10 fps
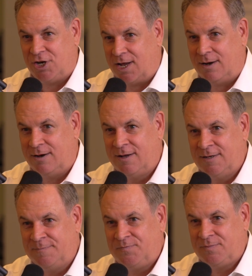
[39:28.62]
and
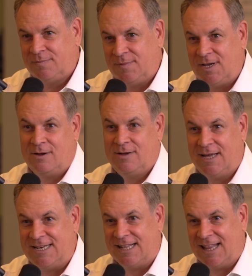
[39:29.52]
it
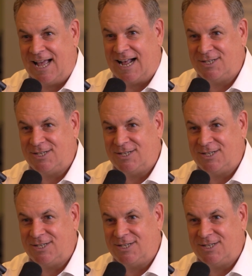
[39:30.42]
didn't last.